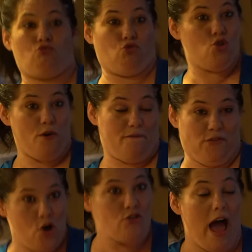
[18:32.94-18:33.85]
you threw the
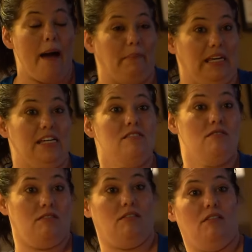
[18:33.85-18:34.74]
food at me,
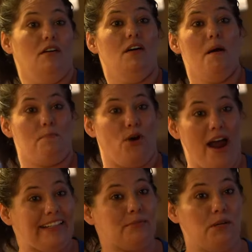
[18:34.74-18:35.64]

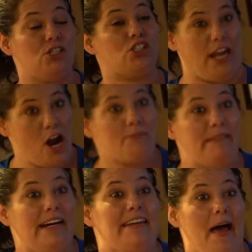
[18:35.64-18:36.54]
pranked me,
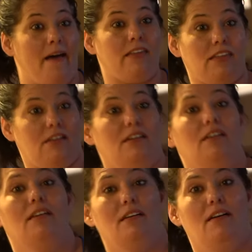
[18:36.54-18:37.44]
scared me to death. How
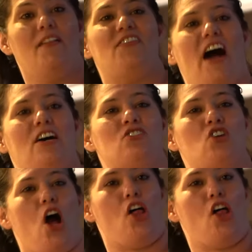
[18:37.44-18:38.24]
much? Thousand